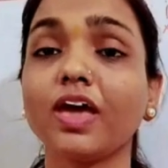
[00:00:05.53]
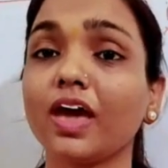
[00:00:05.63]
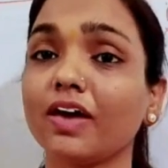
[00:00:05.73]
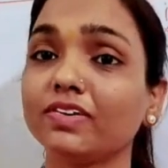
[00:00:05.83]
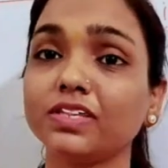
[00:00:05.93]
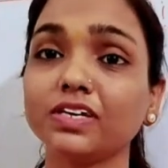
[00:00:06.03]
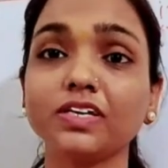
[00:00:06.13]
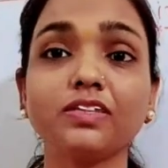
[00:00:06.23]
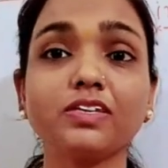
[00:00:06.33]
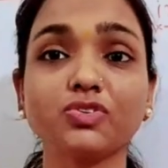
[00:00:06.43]
Everything in
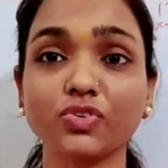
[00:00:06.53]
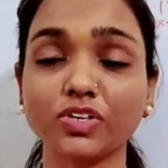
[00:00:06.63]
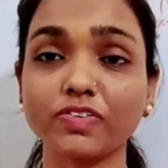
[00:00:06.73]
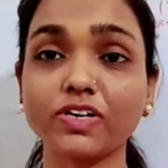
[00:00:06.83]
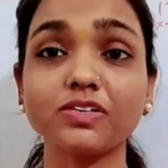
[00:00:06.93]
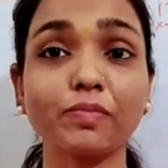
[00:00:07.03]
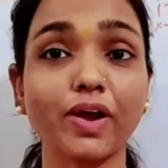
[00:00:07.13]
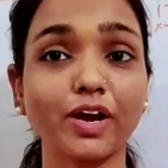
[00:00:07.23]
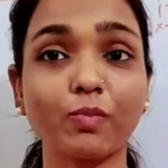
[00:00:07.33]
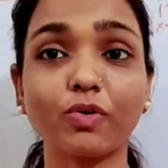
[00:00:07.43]
this universe is made
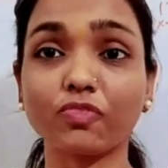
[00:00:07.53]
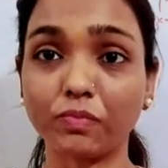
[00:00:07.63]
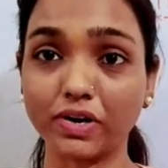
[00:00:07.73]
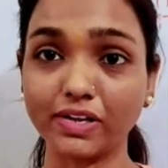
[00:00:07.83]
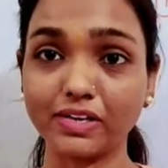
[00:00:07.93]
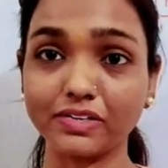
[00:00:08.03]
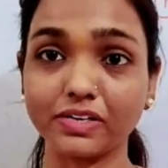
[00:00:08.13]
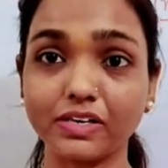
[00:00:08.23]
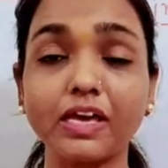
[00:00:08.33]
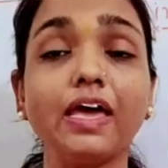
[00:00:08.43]
up of
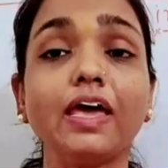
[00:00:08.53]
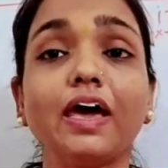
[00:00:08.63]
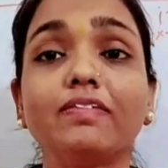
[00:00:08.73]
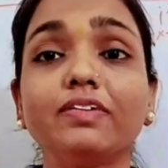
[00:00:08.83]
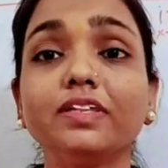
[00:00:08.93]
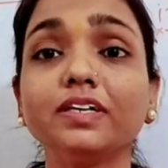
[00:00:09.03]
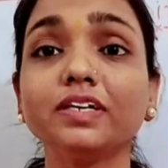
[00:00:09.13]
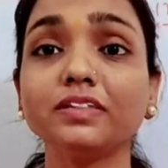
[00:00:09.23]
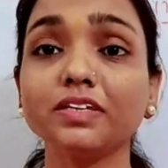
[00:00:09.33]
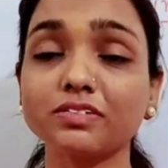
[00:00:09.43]
material. Everything
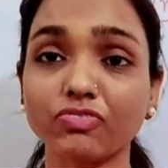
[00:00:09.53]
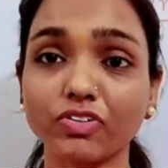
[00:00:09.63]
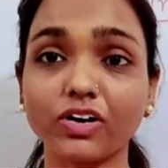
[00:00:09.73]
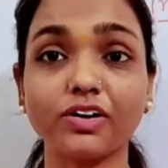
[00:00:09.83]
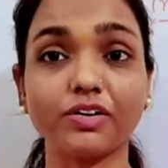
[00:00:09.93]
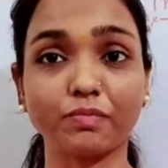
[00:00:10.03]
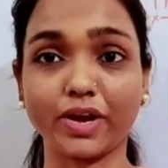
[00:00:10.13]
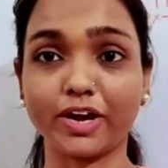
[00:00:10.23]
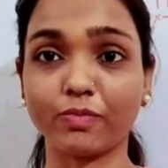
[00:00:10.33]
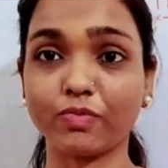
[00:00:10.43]
in this world made
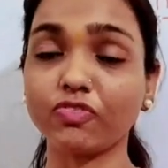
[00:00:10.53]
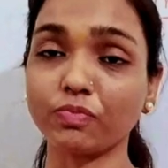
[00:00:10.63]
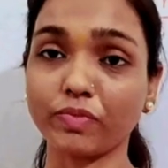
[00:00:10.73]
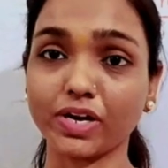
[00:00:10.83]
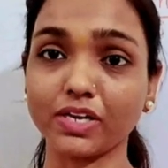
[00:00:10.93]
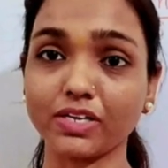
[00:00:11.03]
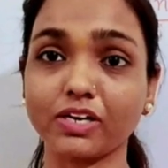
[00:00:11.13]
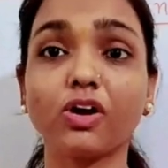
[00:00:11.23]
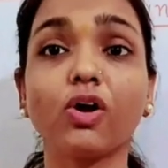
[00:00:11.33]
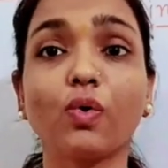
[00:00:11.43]
up of material,
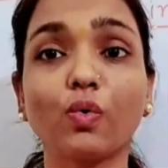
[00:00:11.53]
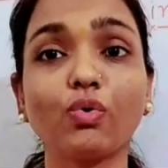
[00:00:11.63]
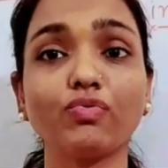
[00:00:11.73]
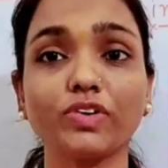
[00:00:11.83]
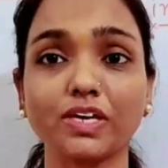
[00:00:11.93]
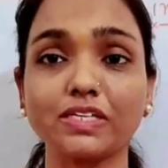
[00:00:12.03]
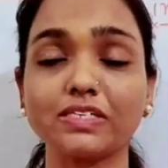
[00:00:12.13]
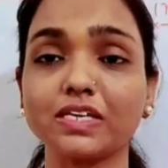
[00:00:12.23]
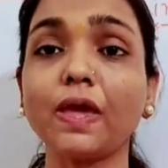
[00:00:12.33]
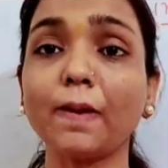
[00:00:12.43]
or we can
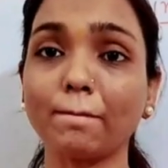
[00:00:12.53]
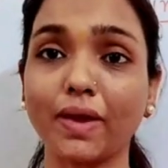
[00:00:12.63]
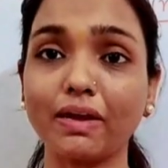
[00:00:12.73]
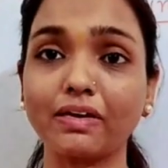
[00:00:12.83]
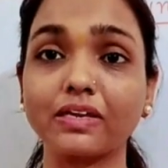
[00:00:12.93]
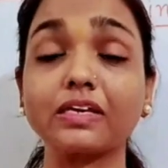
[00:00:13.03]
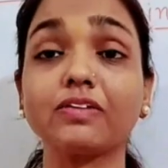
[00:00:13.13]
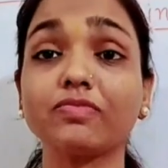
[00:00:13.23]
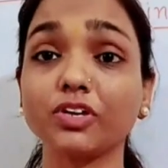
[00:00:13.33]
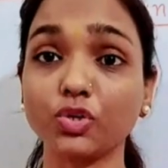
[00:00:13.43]
say matter.
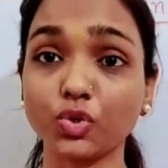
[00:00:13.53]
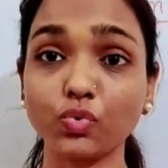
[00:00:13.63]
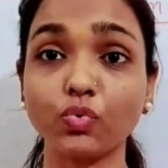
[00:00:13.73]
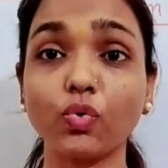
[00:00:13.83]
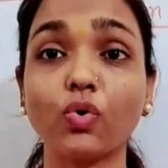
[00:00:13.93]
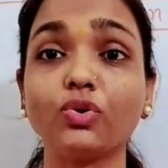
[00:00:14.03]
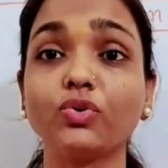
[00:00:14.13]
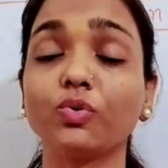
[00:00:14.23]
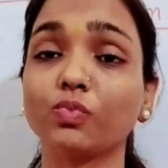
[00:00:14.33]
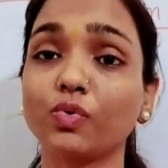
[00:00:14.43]
Even you or
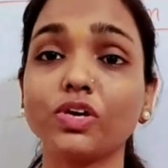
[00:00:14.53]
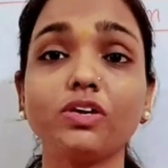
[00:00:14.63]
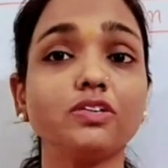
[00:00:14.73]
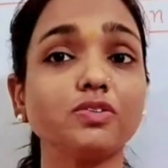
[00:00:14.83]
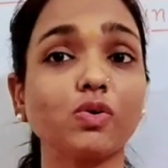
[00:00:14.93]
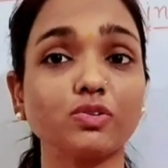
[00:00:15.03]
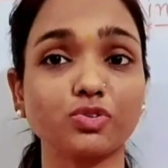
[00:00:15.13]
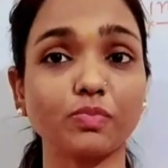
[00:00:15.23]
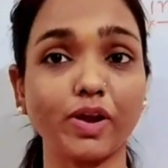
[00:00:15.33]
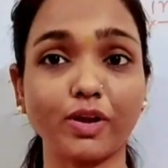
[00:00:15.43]
your body is also
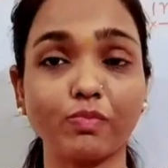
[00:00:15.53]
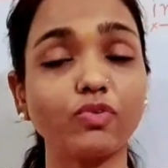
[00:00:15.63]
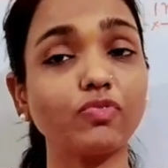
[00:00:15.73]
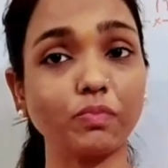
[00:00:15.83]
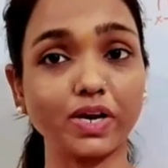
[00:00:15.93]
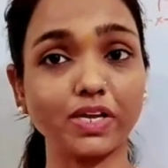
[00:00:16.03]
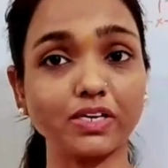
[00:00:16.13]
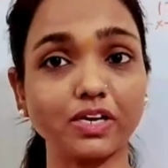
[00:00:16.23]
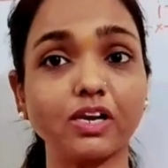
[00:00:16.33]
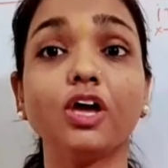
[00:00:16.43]
made up of
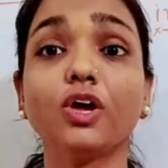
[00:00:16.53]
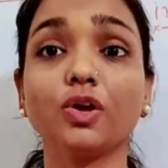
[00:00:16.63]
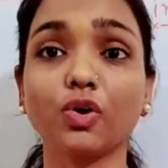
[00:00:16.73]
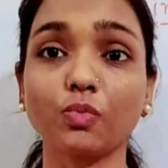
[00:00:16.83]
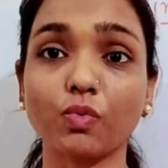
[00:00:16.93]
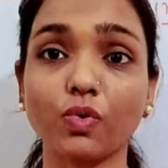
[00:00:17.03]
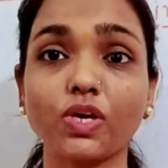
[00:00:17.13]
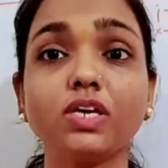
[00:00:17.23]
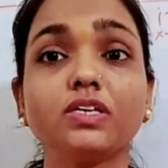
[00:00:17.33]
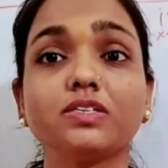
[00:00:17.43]
material. Your body
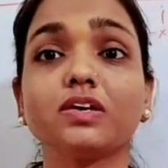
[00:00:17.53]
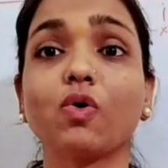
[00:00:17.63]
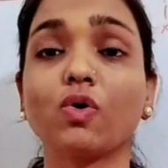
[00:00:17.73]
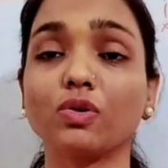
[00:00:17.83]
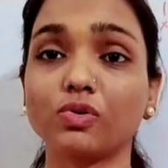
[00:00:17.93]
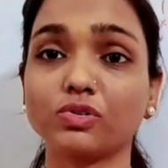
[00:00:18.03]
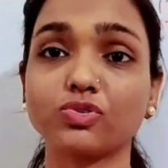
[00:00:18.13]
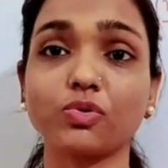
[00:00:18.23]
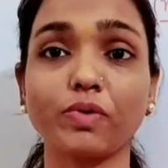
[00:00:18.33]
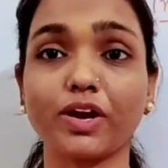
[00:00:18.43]
is also
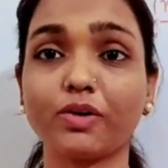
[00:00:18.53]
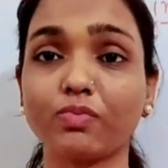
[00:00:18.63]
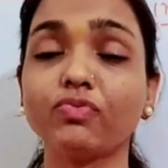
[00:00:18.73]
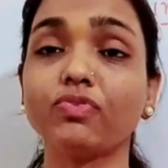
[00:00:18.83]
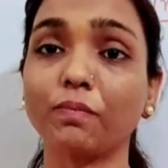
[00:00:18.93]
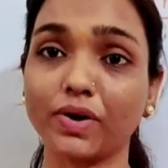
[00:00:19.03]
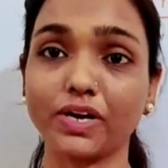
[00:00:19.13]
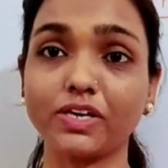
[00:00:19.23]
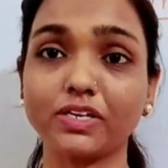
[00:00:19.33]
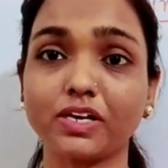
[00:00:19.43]
made up of
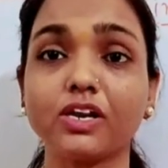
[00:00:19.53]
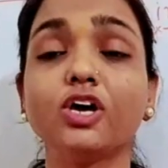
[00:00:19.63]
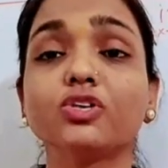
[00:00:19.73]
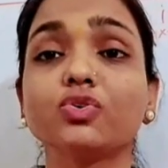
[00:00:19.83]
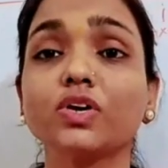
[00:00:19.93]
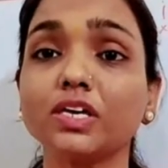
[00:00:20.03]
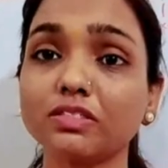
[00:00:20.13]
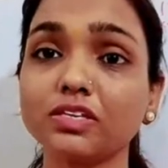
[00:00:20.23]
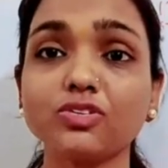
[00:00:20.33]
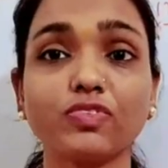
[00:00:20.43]
material. So in
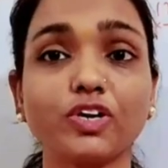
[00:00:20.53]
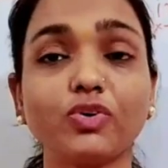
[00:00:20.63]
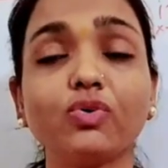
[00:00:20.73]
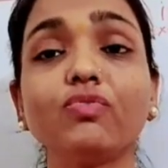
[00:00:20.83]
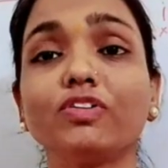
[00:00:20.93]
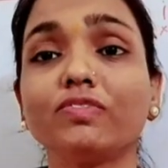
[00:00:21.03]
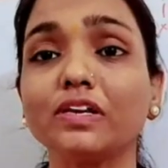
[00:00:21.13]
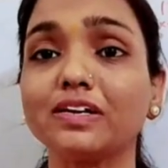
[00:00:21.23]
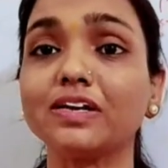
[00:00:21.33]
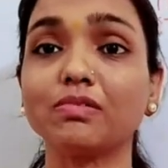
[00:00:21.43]
this video we will
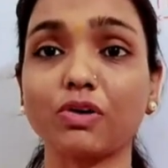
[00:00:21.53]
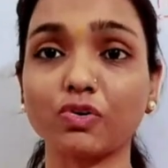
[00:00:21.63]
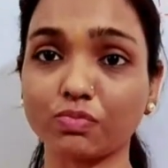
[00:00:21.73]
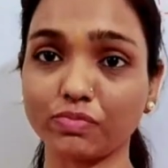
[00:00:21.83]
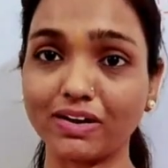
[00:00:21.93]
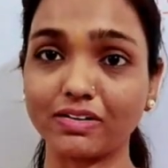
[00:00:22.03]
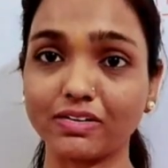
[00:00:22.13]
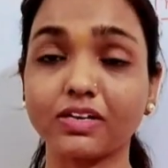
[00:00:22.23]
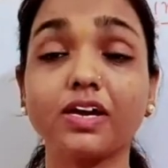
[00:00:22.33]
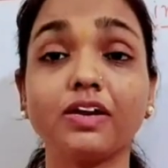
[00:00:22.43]
read about matter,
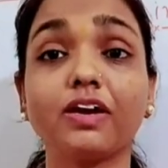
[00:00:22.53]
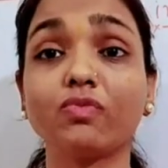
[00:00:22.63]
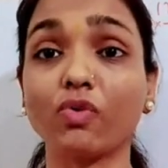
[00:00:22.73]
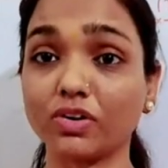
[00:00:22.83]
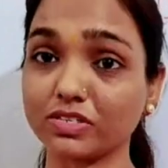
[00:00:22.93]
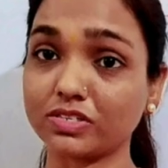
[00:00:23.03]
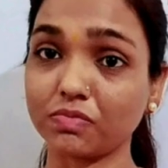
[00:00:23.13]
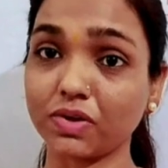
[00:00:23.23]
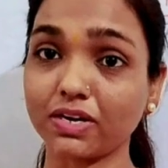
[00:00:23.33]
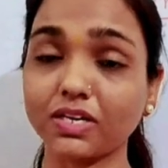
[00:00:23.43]
that what is the
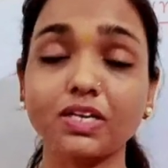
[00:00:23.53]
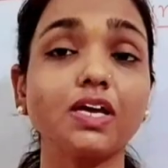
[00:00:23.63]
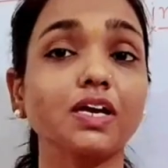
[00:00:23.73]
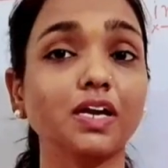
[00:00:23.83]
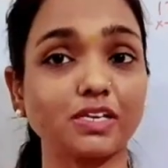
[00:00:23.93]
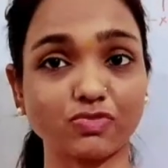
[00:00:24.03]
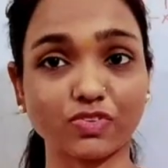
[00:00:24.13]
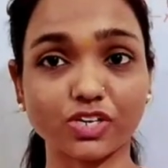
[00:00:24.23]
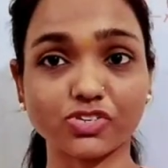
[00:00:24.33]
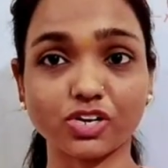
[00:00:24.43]
matter,
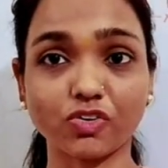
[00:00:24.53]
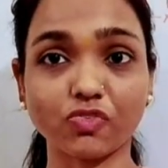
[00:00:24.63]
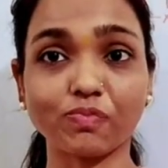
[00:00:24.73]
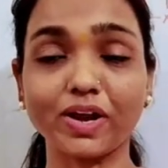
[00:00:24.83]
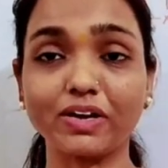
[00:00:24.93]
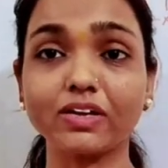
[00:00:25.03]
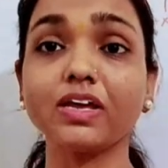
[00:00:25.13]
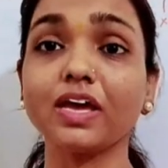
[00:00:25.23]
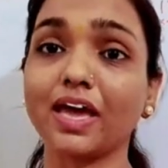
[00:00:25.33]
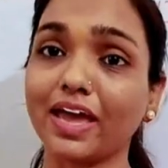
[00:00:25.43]
classification of matter
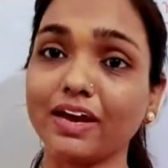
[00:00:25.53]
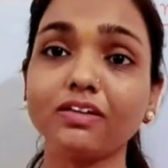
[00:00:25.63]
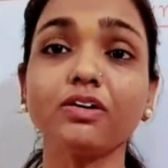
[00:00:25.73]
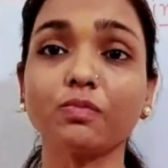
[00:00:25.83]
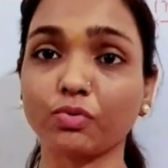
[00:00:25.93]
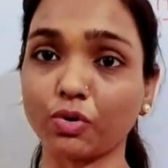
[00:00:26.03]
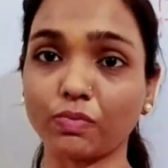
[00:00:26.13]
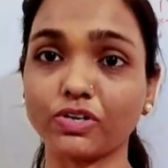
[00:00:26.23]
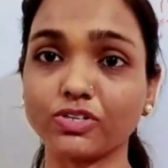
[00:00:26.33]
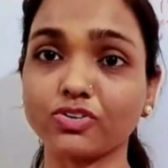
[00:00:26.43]
and
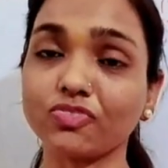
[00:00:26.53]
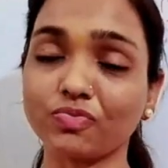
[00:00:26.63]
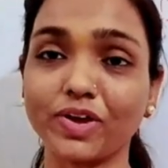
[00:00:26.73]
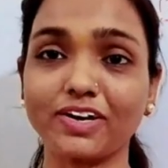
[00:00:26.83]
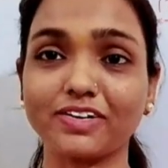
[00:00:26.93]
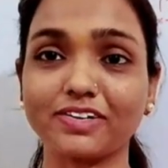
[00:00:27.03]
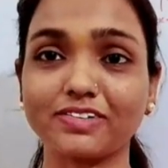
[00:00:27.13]
properties of matter.